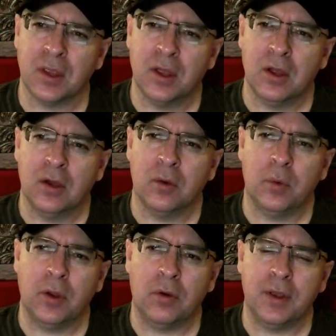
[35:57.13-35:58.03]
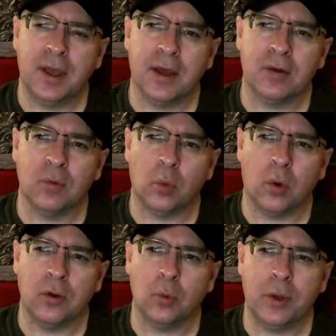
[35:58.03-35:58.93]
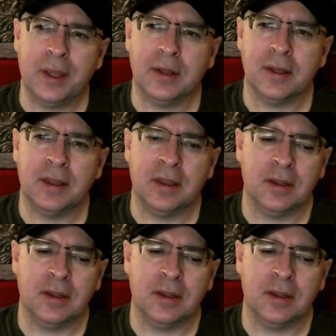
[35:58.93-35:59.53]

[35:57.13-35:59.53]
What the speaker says: we only had one weekly